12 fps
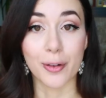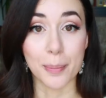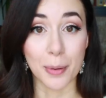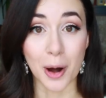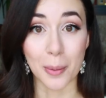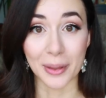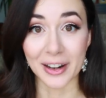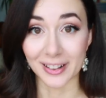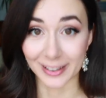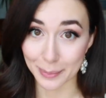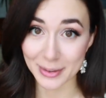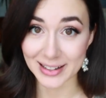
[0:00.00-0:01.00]
of a balm than
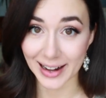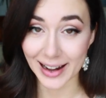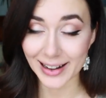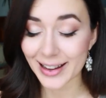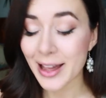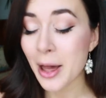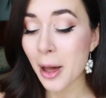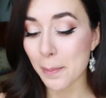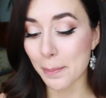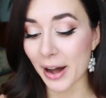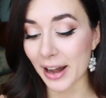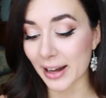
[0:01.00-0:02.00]
a lipstick,
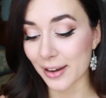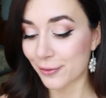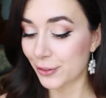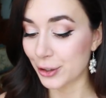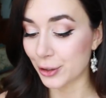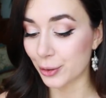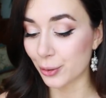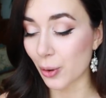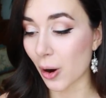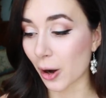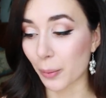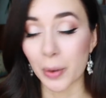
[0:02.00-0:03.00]
but if
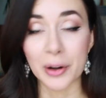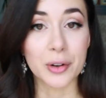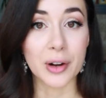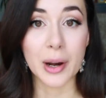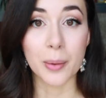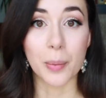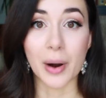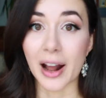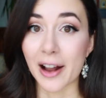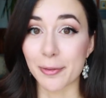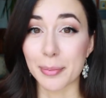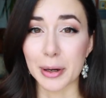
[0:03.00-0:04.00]
you are wondering what
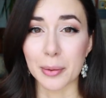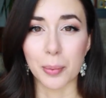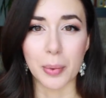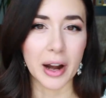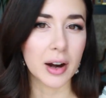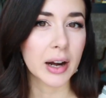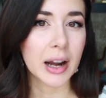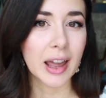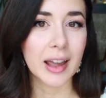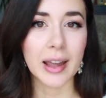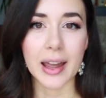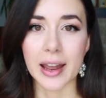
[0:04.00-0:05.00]
I've been
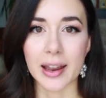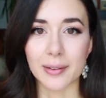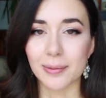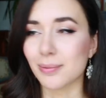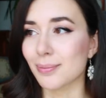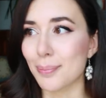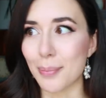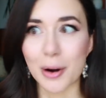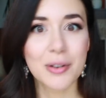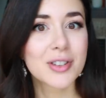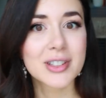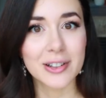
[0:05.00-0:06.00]
wearing in
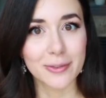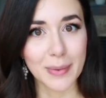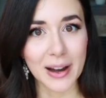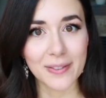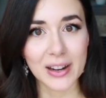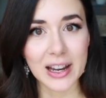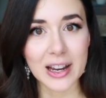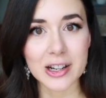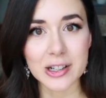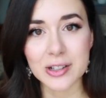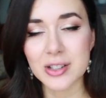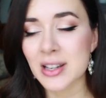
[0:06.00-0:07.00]
most of my
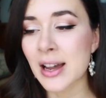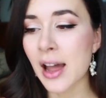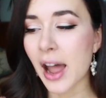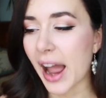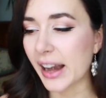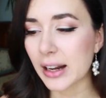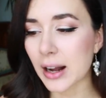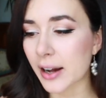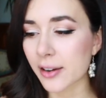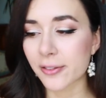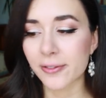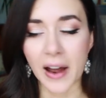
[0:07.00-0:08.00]
videos, any
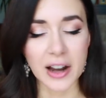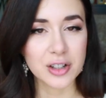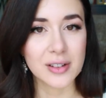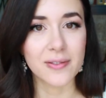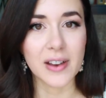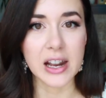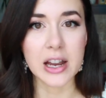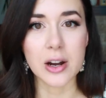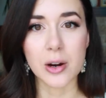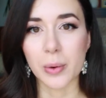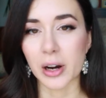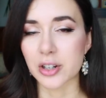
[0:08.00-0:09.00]
kind of fashion
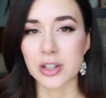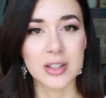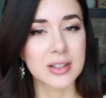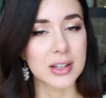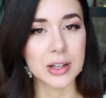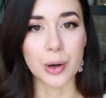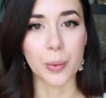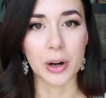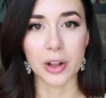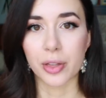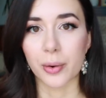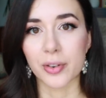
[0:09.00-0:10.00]
video where I just, you know,
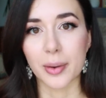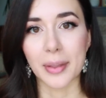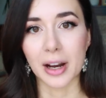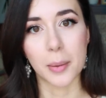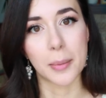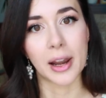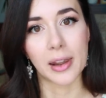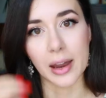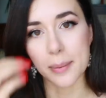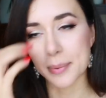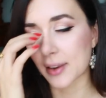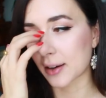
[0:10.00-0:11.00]
want to throw something on my
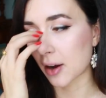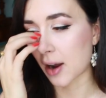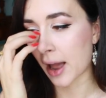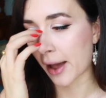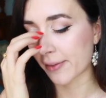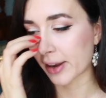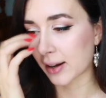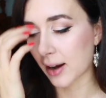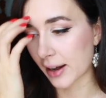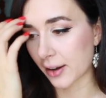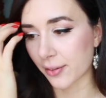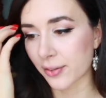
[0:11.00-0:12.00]
lips, lips and not have it
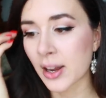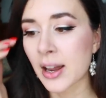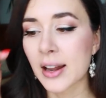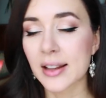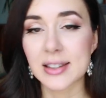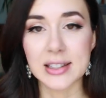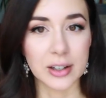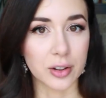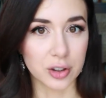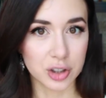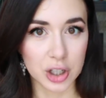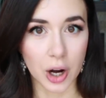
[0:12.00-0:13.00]
kind of steal
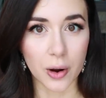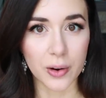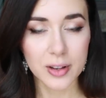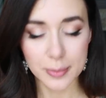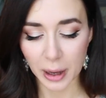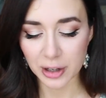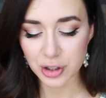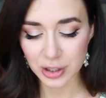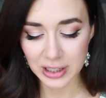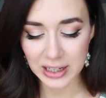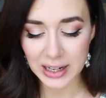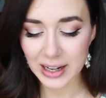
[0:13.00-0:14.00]
the show,
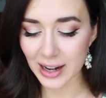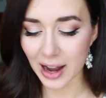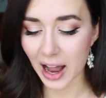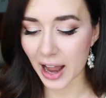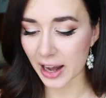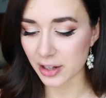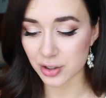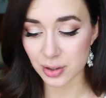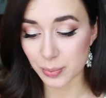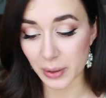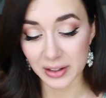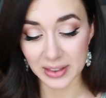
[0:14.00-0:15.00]
especially. I
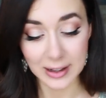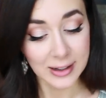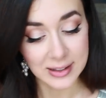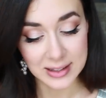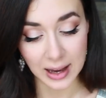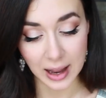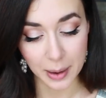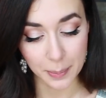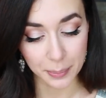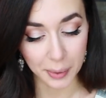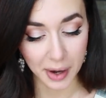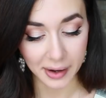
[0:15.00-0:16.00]
just wear these
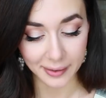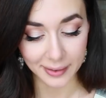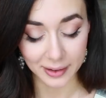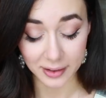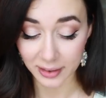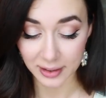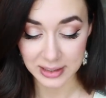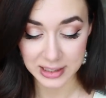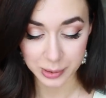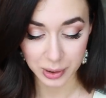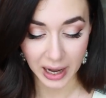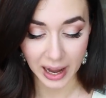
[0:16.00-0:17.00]
um, products. They're the
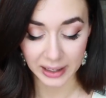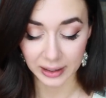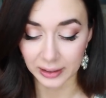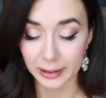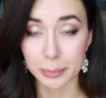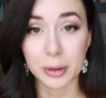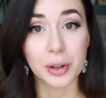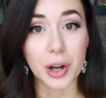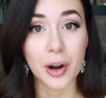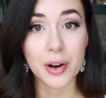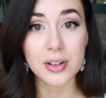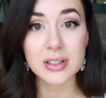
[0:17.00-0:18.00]
Dior Addict Lip
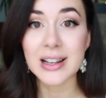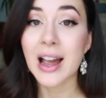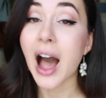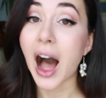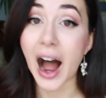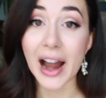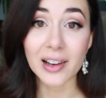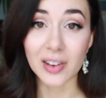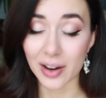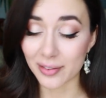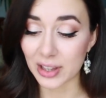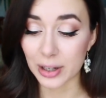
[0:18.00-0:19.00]
Glows. I
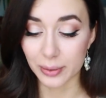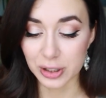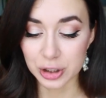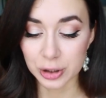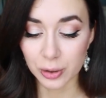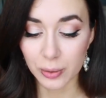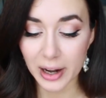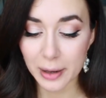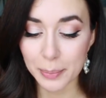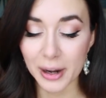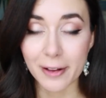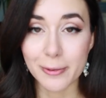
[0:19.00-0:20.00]
love the original
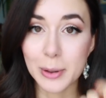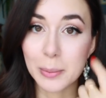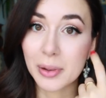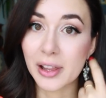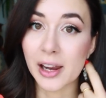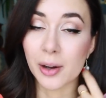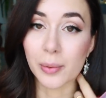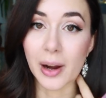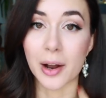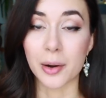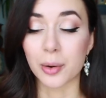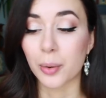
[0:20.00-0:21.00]
one, but I've been playing
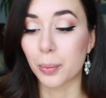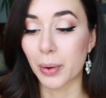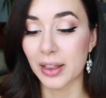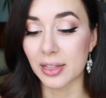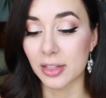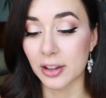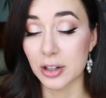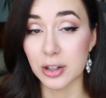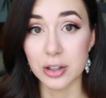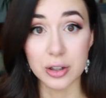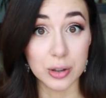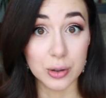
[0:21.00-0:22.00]
around with the
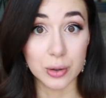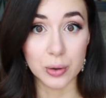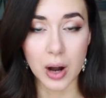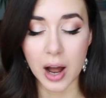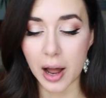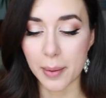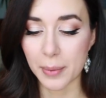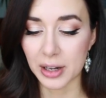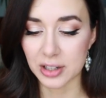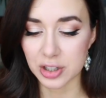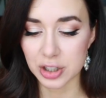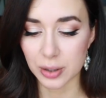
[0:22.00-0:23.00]
new um,
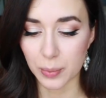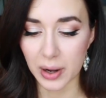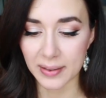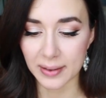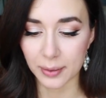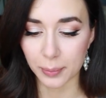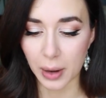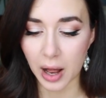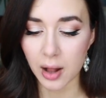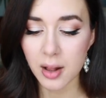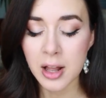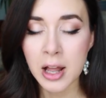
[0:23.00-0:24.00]
edition ones as
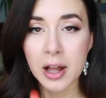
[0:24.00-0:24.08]
well.